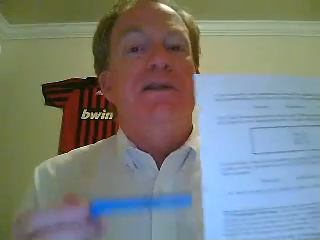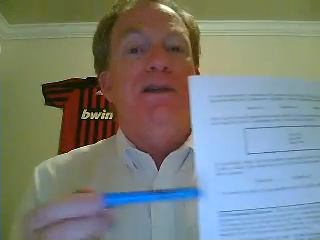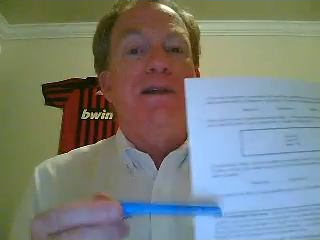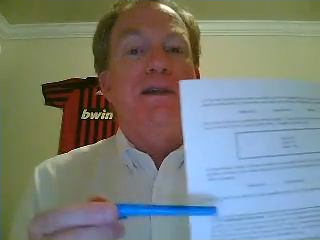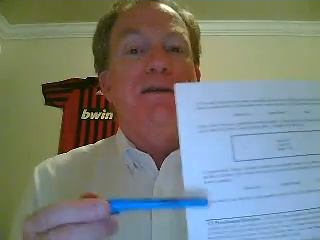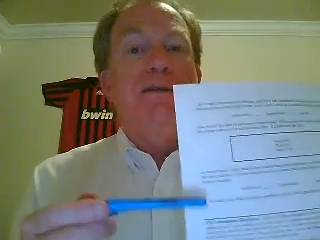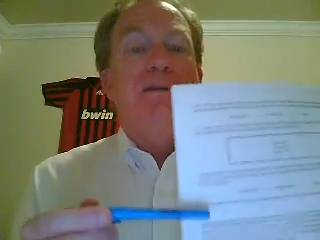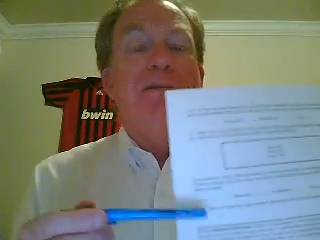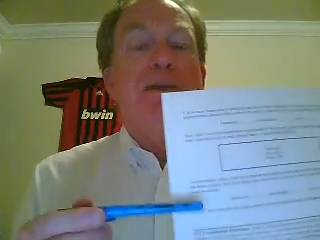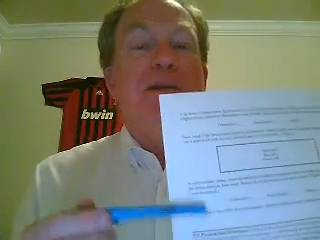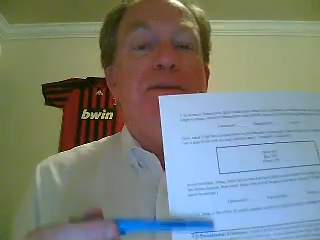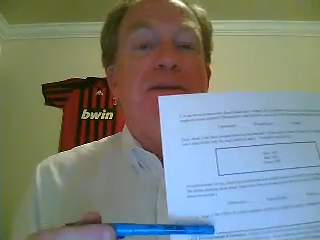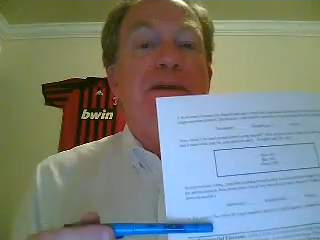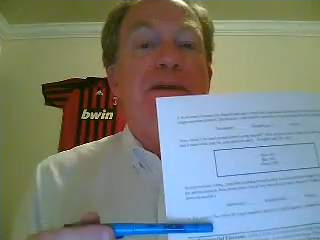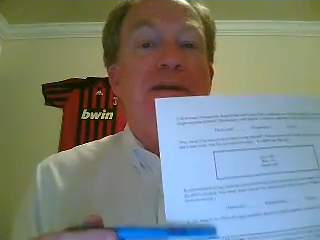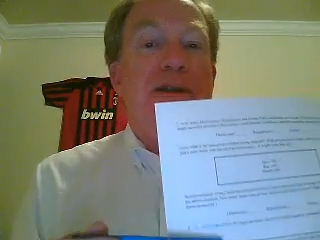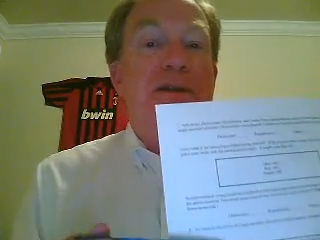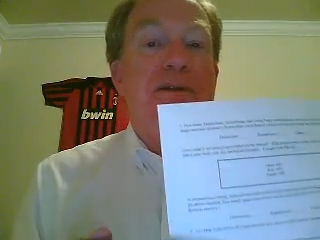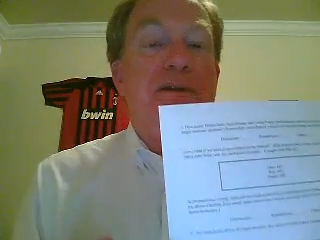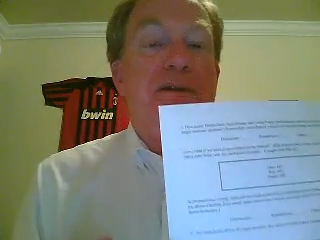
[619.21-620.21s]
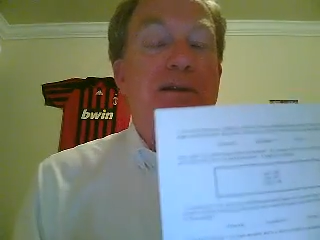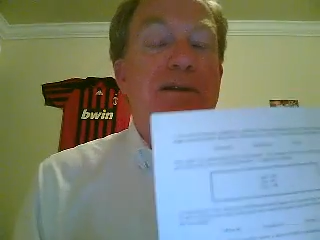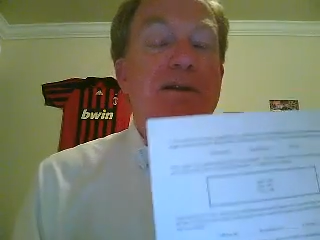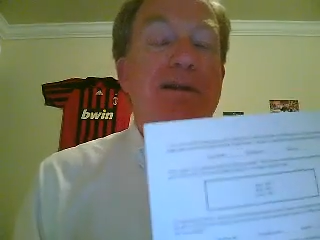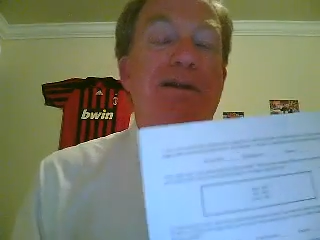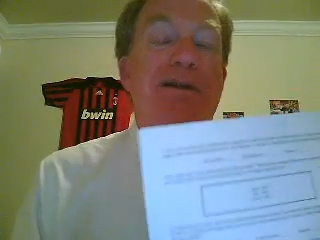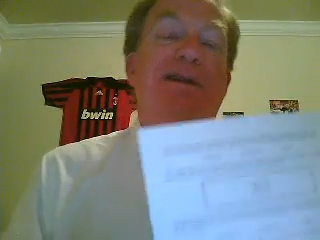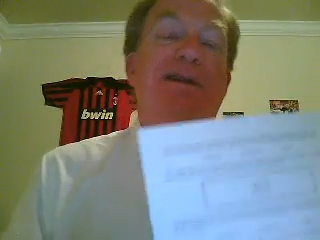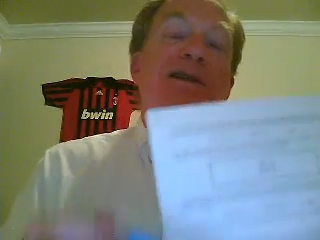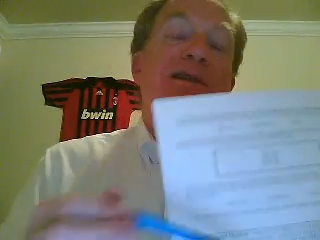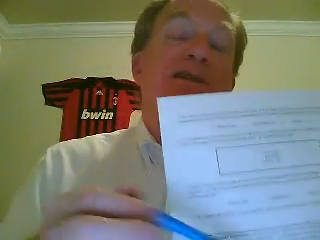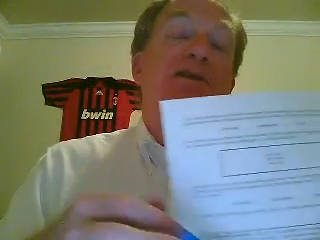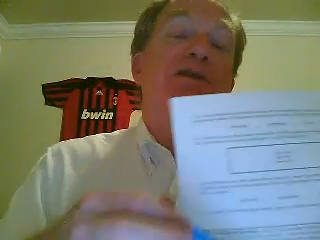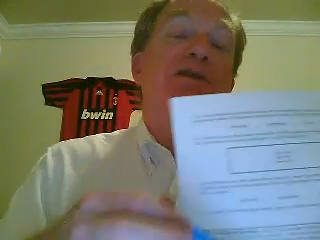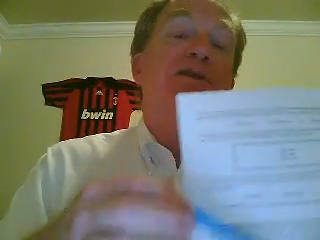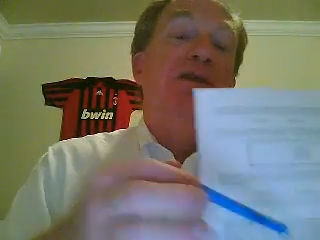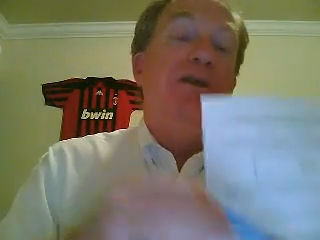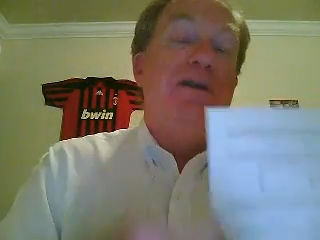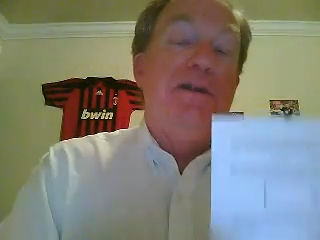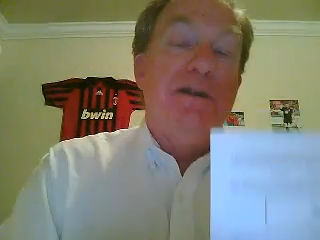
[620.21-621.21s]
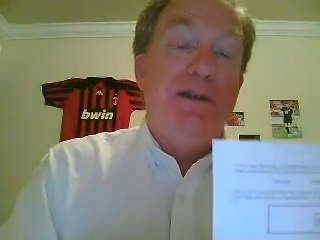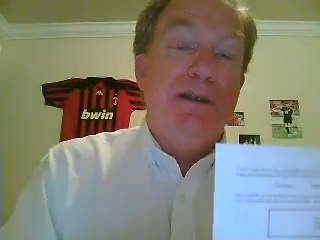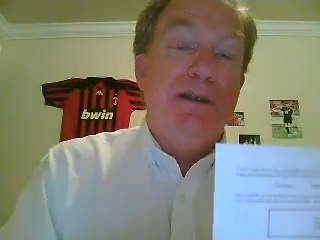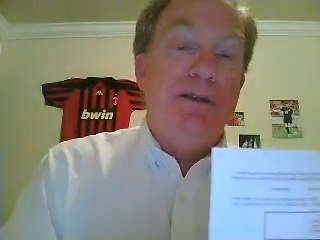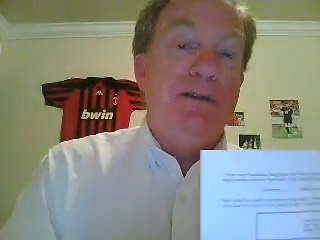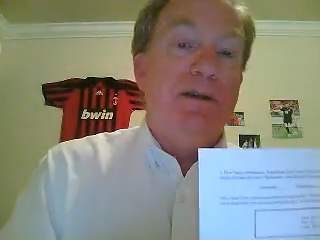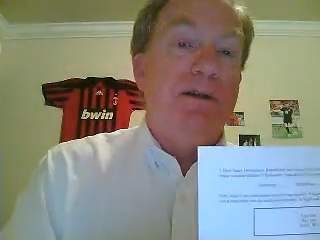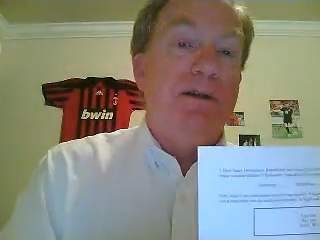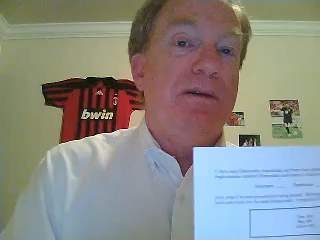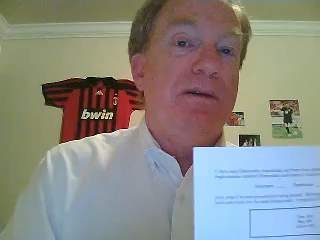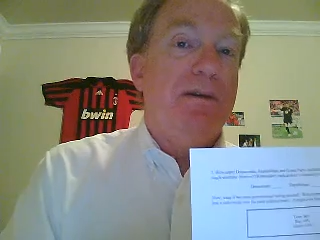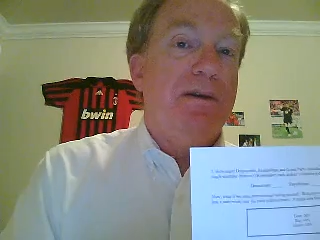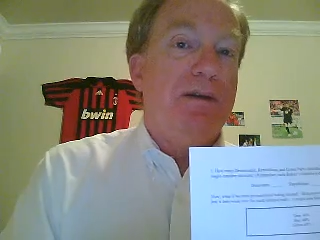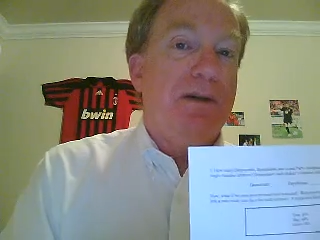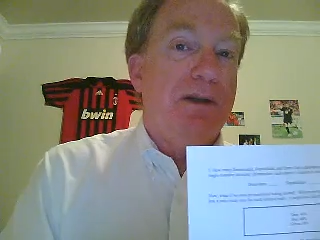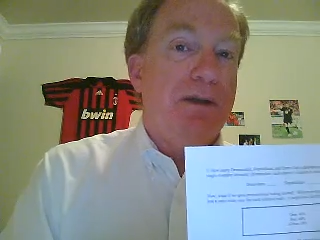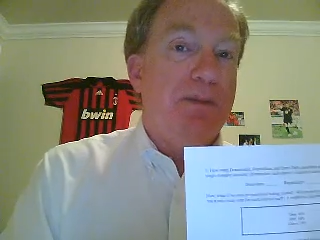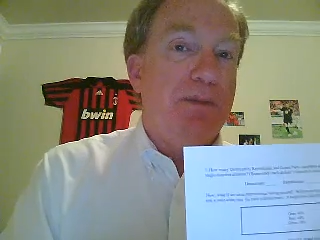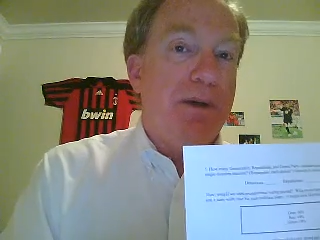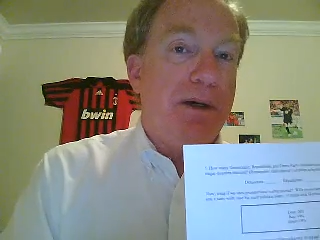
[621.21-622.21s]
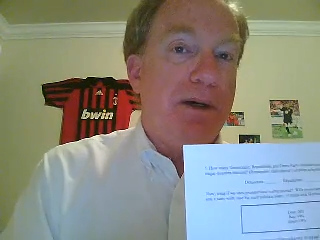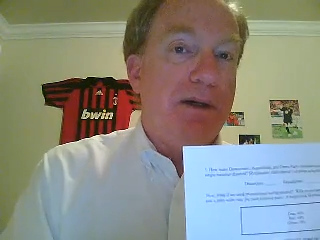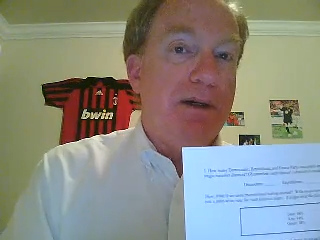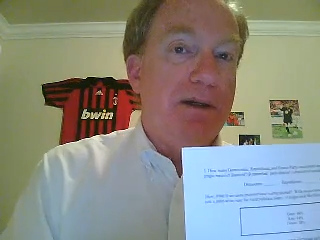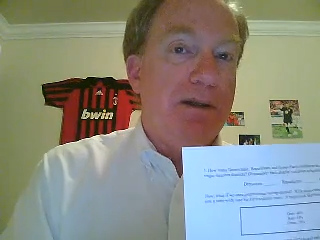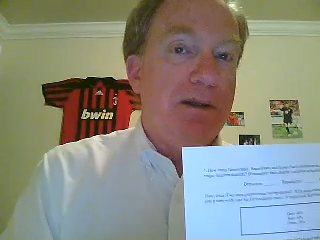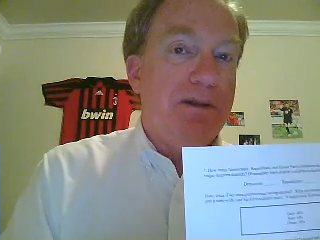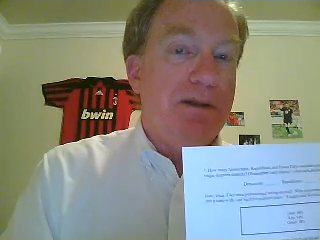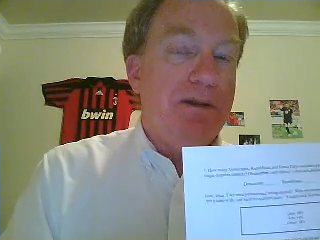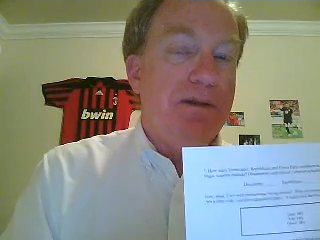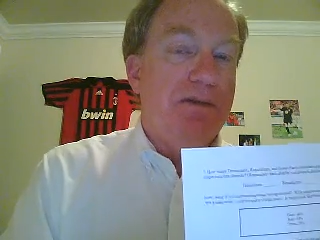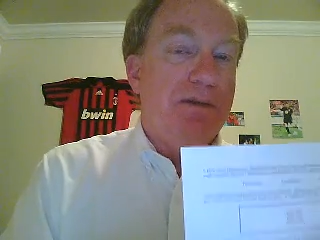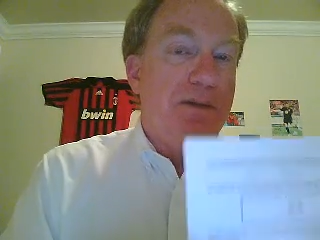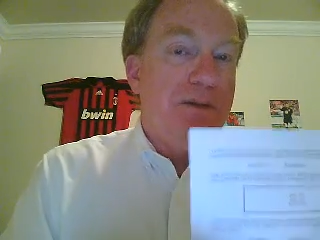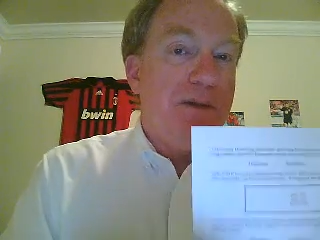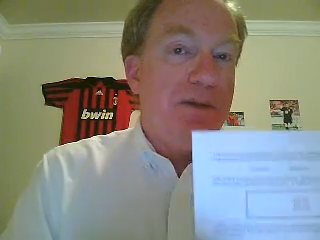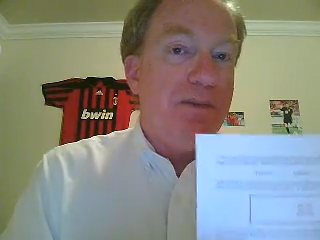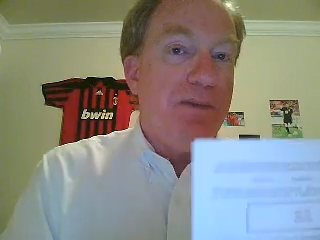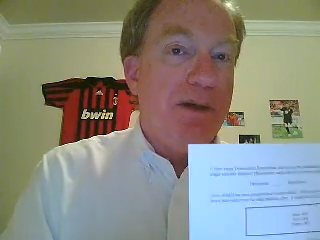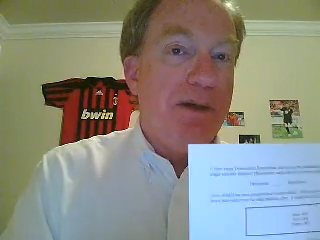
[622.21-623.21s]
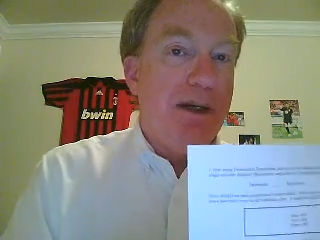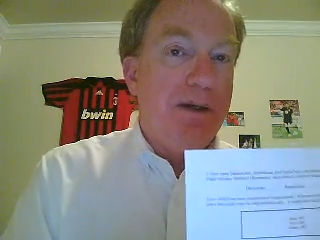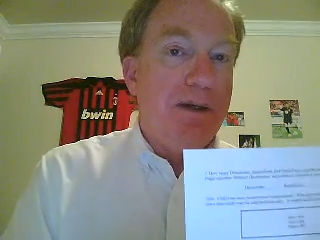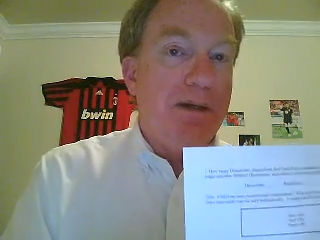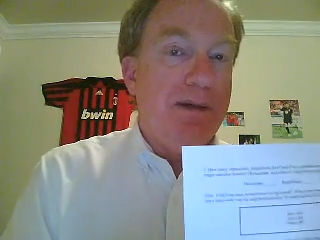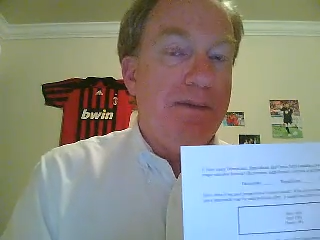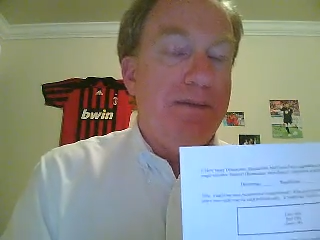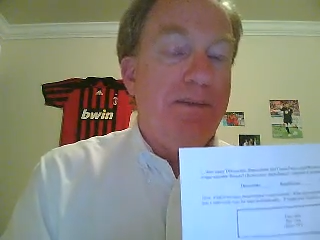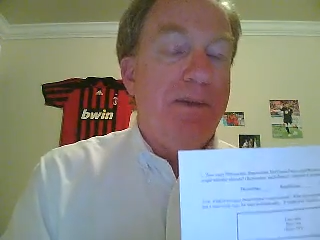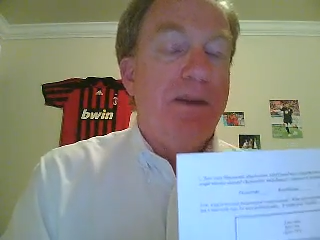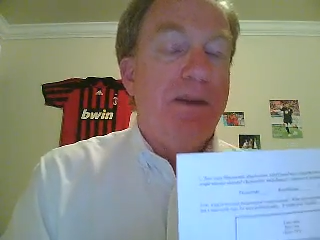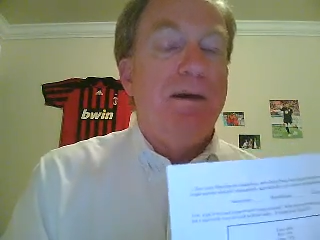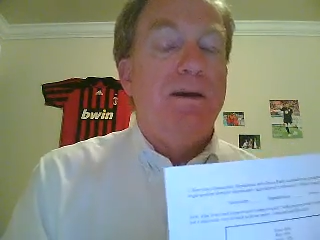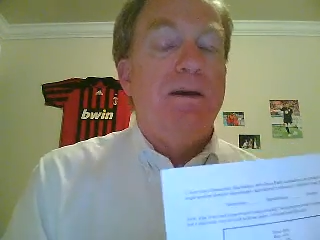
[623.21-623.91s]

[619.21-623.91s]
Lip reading: Single-member districts discourage third parties from competing,